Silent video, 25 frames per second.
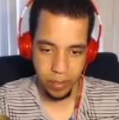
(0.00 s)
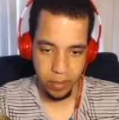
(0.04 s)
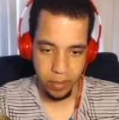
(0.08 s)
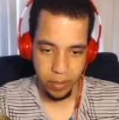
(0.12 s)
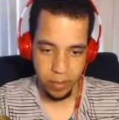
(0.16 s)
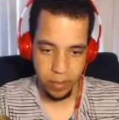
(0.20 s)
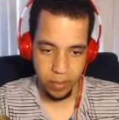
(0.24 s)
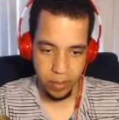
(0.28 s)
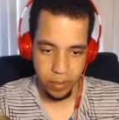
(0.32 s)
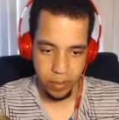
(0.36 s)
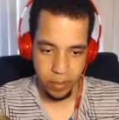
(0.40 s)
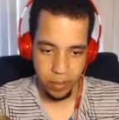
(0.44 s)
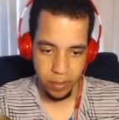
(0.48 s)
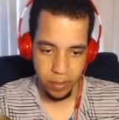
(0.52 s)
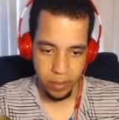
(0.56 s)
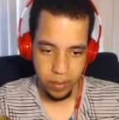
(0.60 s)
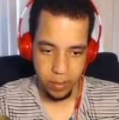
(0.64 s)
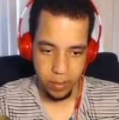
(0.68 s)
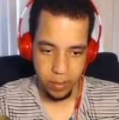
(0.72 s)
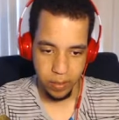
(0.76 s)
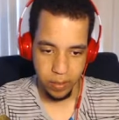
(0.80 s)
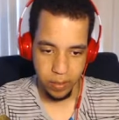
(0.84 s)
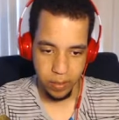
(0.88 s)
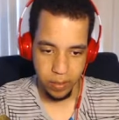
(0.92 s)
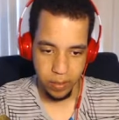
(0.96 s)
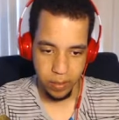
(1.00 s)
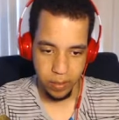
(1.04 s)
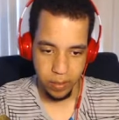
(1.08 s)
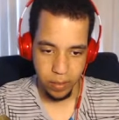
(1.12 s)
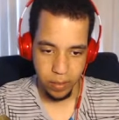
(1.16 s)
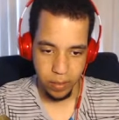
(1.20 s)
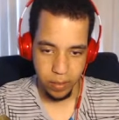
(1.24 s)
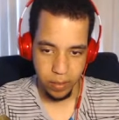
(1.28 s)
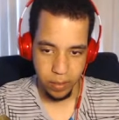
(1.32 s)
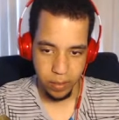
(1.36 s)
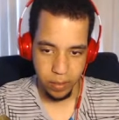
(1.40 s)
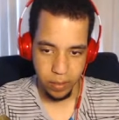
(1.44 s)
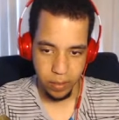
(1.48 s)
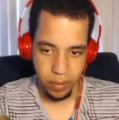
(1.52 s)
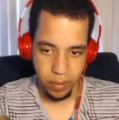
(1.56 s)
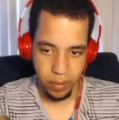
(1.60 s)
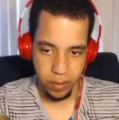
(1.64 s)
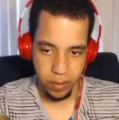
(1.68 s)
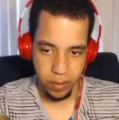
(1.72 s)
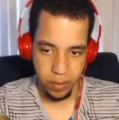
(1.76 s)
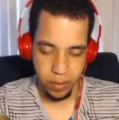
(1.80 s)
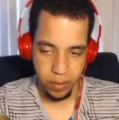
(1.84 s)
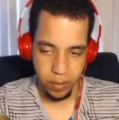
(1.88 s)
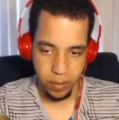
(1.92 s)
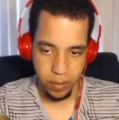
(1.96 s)

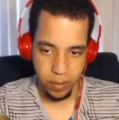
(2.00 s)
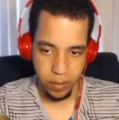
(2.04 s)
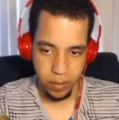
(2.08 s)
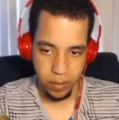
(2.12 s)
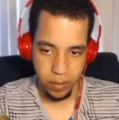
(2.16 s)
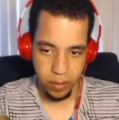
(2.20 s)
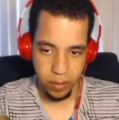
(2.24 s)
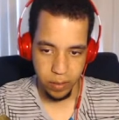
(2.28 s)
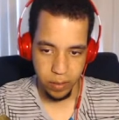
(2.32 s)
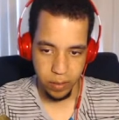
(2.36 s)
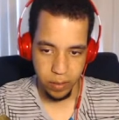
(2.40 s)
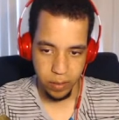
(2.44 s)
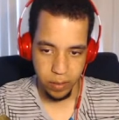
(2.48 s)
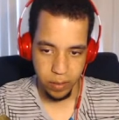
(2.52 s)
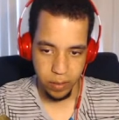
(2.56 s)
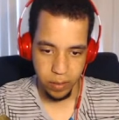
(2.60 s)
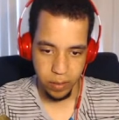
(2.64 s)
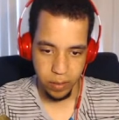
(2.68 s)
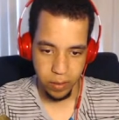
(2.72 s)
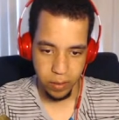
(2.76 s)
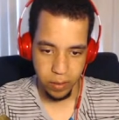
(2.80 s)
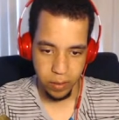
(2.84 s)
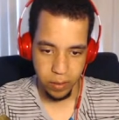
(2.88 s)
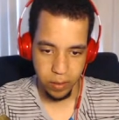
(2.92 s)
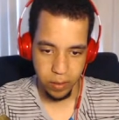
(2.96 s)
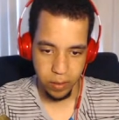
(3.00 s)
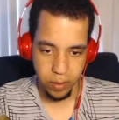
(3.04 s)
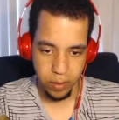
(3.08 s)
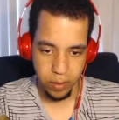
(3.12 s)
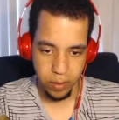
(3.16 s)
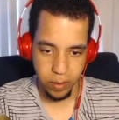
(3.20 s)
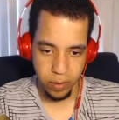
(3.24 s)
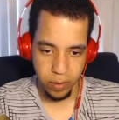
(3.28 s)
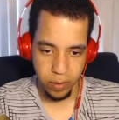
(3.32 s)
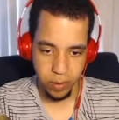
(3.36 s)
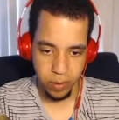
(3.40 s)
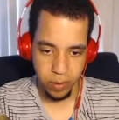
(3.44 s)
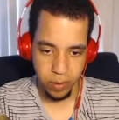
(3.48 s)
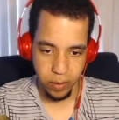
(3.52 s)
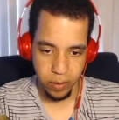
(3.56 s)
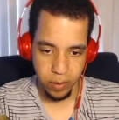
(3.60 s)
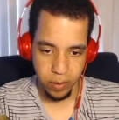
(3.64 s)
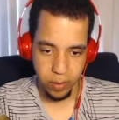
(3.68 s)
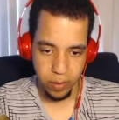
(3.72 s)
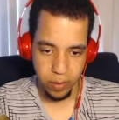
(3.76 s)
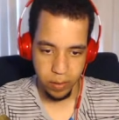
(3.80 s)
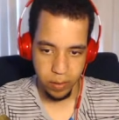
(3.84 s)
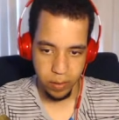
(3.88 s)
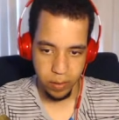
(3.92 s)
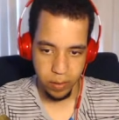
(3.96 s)

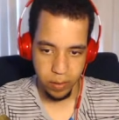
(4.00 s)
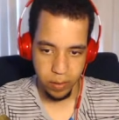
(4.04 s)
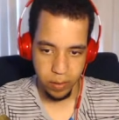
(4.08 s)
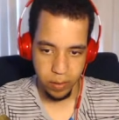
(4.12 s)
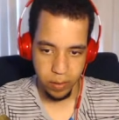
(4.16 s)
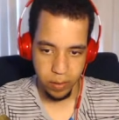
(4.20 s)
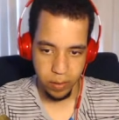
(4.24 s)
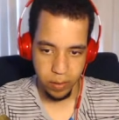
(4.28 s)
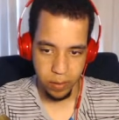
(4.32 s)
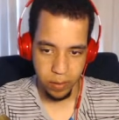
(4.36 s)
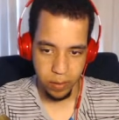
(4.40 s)
(no one is talking)